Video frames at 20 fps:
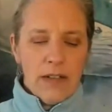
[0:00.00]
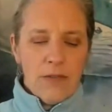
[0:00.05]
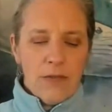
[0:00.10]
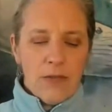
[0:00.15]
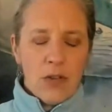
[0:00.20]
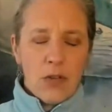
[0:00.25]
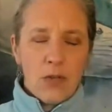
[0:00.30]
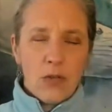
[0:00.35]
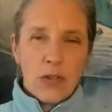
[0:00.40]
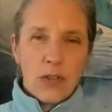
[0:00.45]

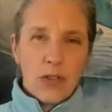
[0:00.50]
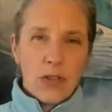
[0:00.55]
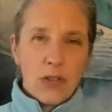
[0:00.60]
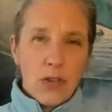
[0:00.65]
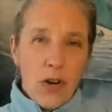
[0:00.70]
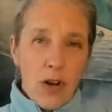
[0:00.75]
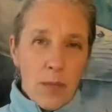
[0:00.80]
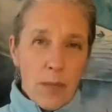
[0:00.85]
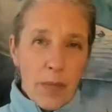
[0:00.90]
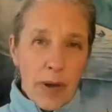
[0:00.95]
if you
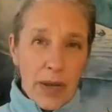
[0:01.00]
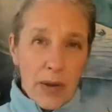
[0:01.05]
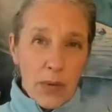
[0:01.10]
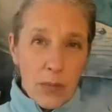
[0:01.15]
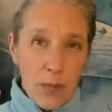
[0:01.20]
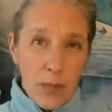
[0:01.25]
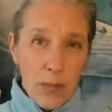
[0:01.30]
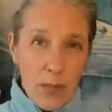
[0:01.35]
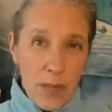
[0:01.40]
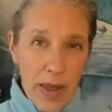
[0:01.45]
saw my
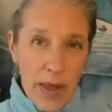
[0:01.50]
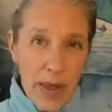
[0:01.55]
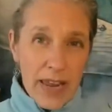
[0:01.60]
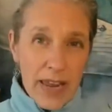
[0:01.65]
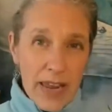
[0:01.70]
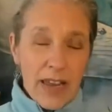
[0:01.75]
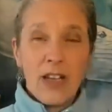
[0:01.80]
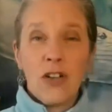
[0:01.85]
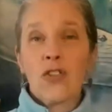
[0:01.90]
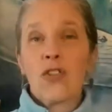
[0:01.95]

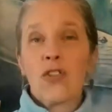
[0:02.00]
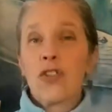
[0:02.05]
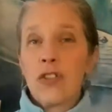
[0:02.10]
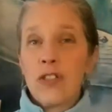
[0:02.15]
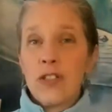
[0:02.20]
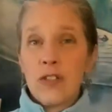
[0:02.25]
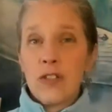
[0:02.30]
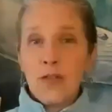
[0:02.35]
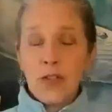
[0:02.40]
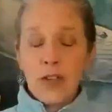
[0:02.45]
May
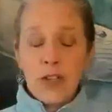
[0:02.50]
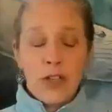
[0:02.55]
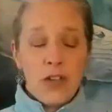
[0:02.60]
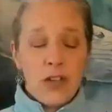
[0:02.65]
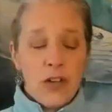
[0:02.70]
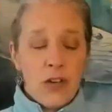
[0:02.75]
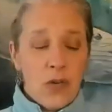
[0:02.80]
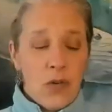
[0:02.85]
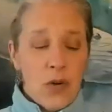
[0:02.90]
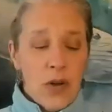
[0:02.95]
energies
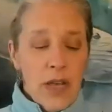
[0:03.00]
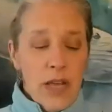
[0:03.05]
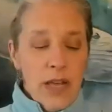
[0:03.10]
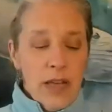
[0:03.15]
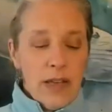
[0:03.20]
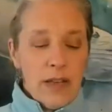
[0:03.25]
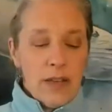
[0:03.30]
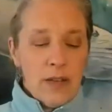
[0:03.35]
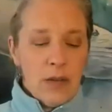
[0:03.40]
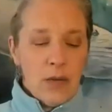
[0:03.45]
video,
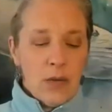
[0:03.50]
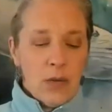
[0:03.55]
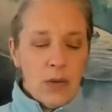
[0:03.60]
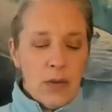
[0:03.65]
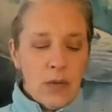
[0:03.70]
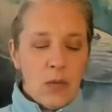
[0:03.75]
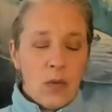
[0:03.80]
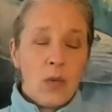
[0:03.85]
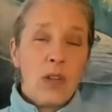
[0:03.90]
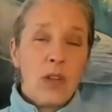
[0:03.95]
a
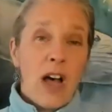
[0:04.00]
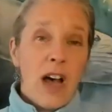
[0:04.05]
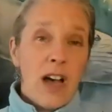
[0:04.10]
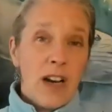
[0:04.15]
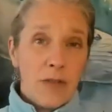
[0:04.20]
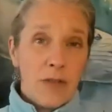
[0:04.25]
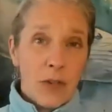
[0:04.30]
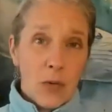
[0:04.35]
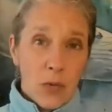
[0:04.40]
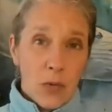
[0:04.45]

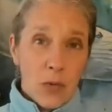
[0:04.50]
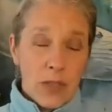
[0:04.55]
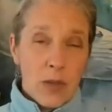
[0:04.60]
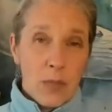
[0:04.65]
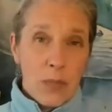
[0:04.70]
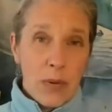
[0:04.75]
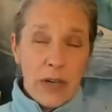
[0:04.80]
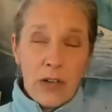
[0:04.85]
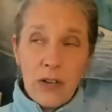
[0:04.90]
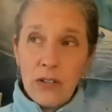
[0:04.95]
lot of it was
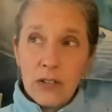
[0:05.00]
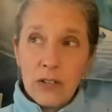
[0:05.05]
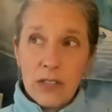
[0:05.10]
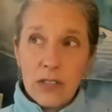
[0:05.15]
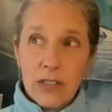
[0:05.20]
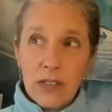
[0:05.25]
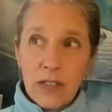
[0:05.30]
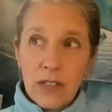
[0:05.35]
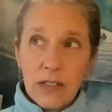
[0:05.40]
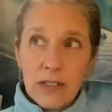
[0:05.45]

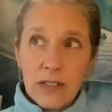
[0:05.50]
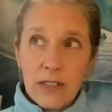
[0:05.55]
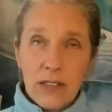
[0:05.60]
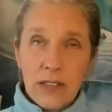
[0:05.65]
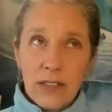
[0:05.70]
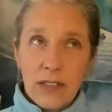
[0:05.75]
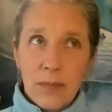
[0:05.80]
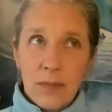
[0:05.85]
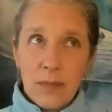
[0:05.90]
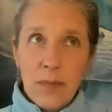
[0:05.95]
about
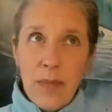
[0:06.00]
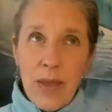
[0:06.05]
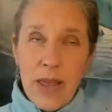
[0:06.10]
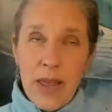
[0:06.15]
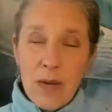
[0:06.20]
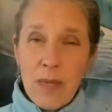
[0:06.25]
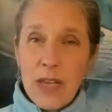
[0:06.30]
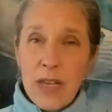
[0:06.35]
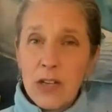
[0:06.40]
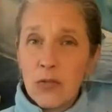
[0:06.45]

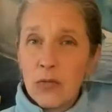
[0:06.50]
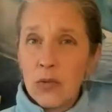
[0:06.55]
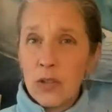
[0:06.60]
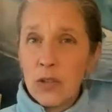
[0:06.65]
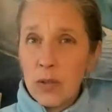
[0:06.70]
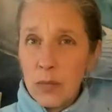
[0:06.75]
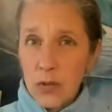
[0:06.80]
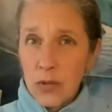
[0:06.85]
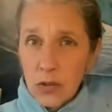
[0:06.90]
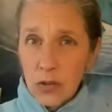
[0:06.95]
May being a
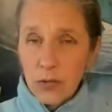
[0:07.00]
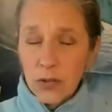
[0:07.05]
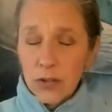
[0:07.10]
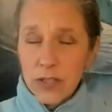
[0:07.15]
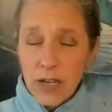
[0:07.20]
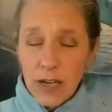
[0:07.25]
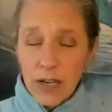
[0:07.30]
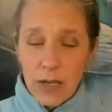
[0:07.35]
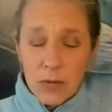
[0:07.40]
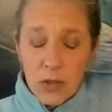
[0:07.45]
really beautiful
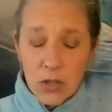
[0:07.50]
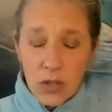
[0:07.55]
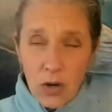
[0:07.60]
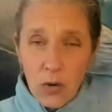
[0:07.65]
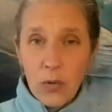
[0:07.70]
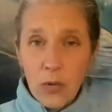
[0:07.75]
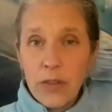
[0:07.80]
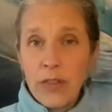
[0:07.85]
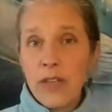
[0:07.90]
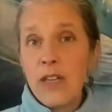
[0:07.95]
time to
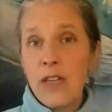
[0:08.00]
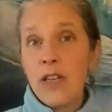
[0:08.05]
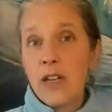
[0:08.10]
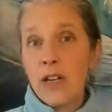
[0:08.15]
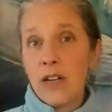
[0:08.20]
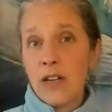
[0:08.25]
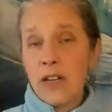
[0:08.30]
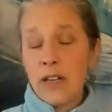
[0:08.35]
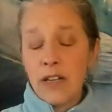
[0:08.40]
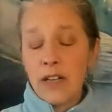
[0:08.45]
go
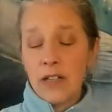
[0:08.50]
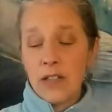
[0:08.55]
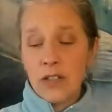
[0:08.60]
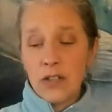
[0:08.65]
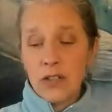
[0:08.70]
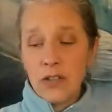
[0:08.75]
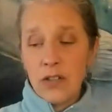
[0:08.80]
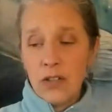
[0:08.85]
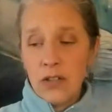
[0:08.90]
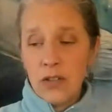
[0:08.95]
within and
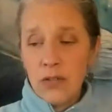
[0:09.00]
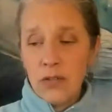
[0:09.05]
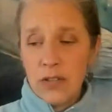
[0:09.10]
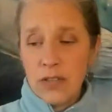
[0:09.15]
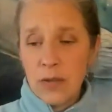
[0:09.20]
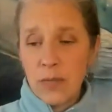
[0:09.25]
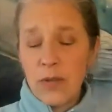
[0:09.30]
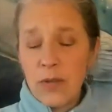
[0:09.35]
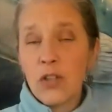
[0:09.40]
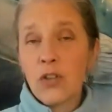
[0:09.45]
to do
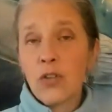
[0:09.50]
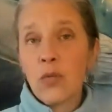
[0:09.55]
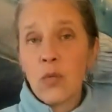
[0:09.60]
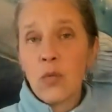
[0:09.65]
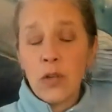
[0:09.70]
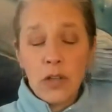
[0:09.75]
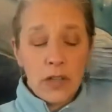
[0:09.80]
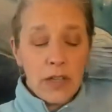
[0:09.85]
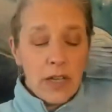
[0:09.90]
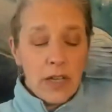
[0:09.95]
some inner
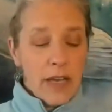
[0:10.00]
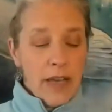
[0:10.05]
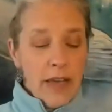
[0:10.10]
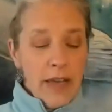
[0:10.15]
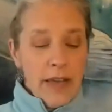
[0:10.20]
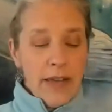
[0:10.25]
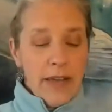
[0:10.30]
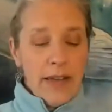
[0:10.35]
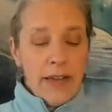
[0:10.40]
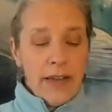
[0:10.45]
work.
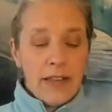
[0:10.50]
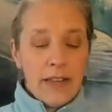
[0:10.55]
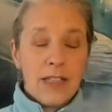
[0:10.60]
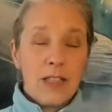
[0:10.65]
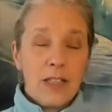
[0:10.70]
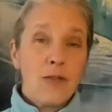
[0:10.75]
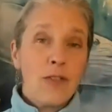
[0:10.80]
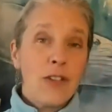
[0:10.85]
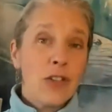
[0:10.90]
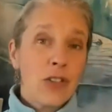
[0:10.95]
And
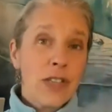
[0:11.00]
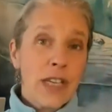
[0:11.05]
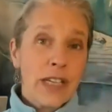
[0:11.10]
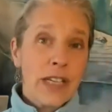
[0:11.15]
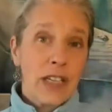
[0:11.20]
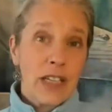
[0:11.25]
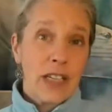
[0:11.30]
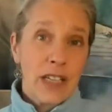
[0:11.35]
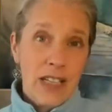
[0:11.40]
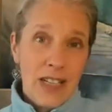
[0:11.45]
this feels
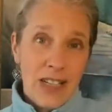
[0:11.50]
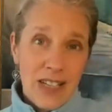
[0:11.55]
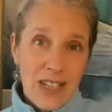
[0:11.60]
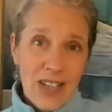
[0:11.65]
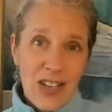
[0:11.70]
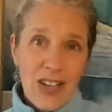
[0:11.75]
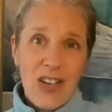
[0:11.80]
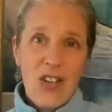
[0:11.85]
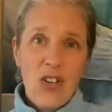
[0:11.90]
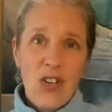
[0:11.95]
like a
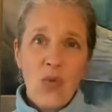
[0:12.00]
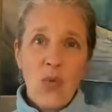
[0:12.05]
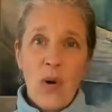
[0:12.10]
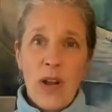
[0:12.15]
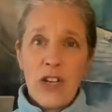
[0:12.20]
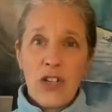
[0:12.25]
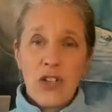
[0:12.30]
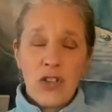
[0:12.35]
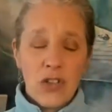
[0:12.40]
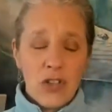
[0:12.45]

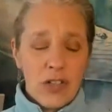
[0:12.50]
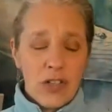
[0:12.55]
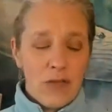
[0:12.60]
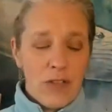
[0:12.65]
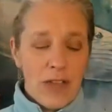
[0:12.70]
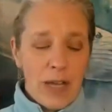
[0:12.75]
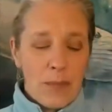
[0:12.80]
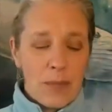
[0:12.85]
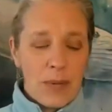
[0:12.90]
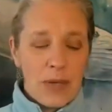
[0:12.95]
continuation
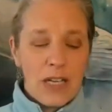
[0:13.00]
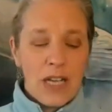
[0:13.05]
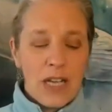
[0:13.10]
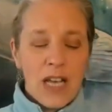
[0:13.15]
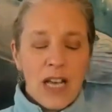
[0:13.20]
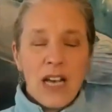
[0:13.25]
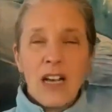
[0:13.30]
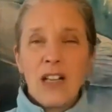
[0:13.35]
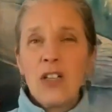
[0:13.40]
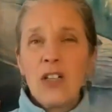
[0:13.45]
of that, but
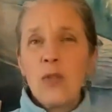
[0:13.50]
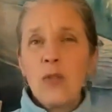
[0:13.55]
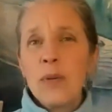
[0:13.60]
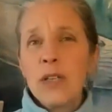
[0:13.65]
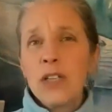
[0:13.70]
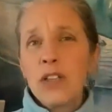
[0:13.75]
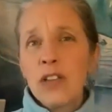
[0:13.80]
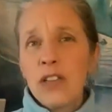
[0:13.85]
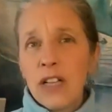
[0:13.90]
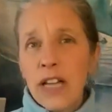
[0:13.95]
a little
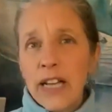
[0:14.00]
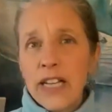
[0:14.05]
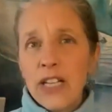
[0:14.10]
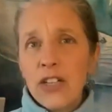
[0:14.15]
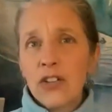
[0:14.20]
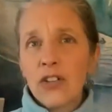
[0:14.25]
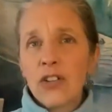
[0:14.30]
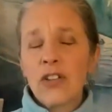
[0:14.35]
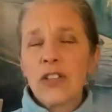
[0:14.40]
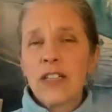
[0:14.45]
bit
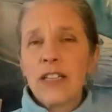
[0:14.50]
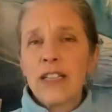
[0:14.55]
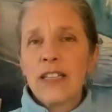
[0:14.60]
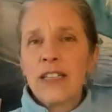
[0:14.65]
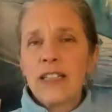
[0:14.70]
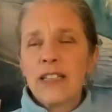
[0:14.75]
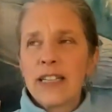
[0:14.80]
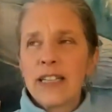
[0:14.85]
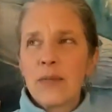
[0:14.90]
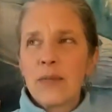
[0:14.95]
lighter.
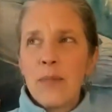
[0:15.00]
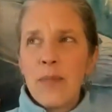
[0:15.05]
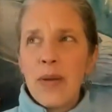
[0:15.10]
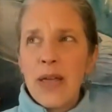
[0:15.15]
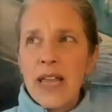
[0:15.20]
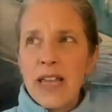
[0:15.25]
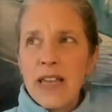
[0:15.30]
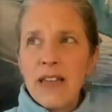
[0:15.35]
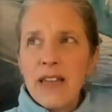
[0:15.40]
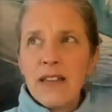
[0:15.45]
Like
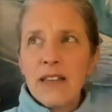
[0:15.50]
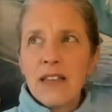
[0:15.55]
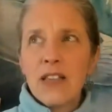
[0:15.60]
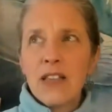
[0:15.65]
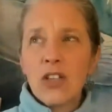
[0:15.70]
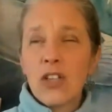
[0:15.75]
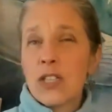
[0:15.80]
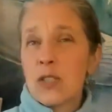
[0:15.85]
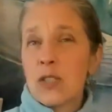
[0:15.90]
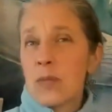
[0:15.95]
May,
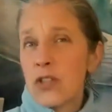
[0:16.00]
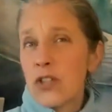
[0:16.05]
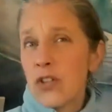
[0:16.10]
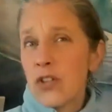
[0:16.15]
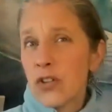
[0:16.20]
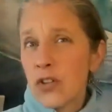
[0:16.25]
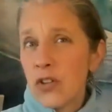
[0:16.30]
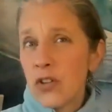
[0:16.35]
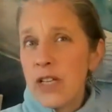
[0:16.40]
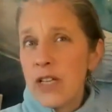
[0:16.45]

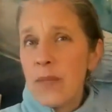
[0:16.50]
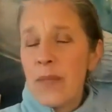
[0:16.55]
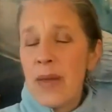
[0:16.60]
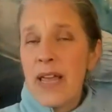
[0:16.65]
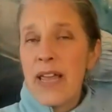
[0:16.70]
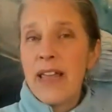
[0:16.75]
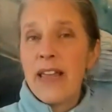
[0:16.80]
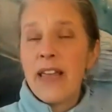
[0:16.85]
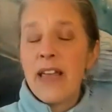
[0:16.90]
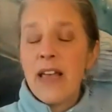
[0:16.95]
especially early
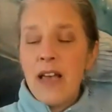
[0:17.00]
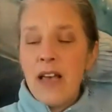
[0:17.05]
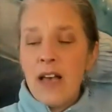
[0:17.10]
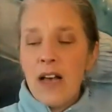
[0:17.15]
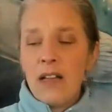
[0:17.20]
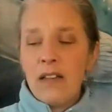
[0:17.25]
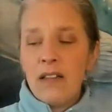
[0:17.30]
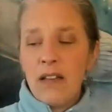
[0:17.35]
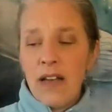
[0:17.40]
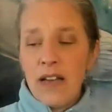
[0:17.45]
May,
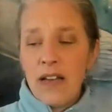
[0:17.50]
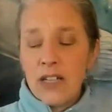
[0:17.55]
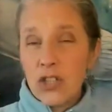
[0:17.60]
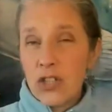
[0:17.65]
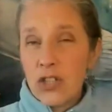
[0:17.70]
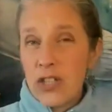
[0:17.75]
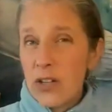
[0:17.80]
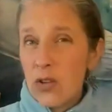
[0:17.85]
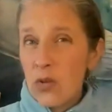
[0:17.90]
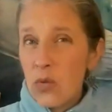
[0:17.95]
a lot of
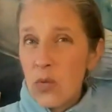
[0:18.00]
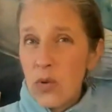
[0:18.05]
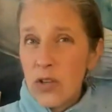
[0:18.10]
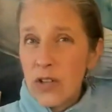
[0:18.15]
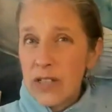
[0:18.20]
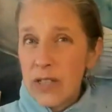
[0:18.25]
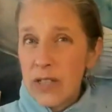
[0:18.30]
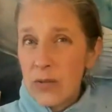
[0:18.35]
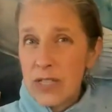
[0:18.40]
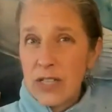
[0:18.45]
shadow
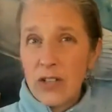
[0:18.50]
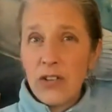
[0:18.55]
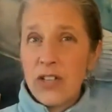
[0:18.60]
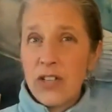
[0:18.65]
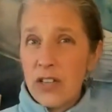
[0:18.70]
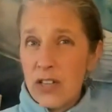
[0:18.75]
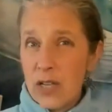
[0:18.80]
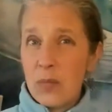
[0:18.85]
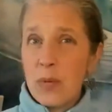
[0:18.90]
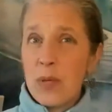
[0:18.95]
work. I was
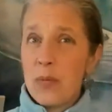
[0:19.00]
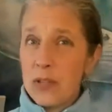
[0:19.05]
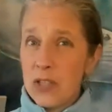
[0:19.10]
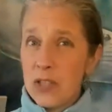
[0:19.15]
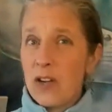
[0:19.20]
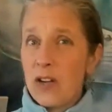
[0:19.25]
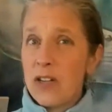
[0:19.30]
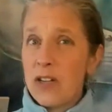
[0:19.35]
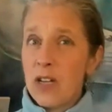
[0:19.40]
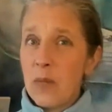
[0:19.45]
hearing a lot of people
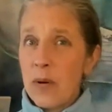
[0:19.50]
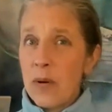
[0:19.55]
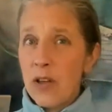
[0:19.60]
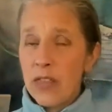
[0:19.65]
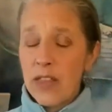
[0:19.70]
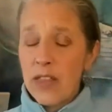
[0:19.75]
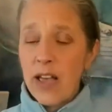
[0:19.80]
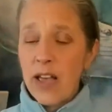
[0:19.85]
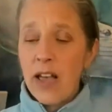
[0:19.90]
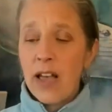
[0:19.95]
talking
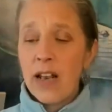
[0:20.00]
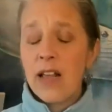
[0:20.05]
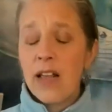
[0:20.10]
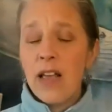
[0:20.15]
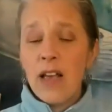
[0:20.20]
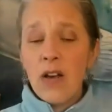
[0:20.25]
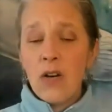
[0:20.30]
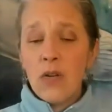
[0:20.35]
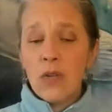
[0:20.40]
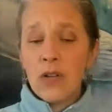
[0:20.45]
about that,
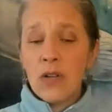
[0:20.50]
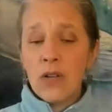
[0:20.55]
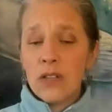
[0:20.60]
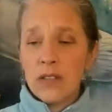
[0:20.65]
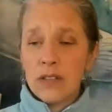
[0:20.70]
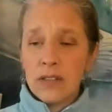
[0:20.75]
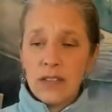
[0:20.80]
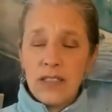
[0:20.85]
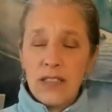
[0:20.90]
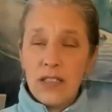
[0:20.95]

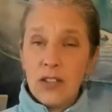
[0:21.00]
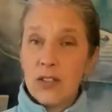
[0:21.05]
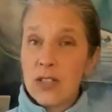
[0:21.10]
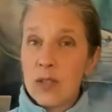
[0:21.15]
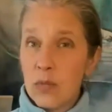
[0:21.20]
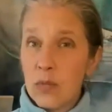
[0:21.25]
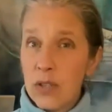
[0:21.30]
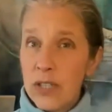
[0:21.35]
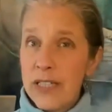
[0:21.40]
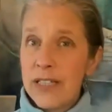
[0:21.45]
or, you know,
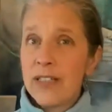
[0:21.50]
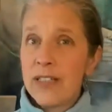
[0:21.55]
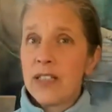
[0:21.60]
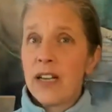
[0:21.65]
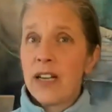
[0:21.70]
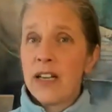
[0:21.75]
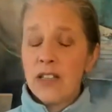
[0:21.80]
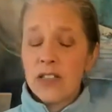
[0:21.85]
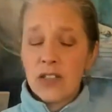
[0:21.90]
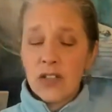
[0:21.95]
some really
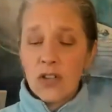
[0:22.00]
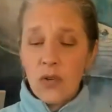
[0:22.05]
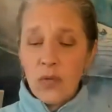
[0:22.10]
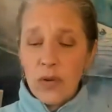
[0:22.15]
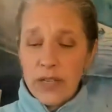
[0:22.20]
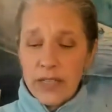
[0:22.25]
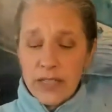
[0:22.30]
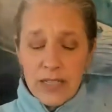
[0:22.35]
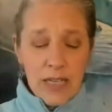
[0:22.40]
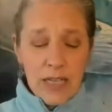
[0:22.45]
intense
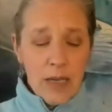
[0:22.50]
going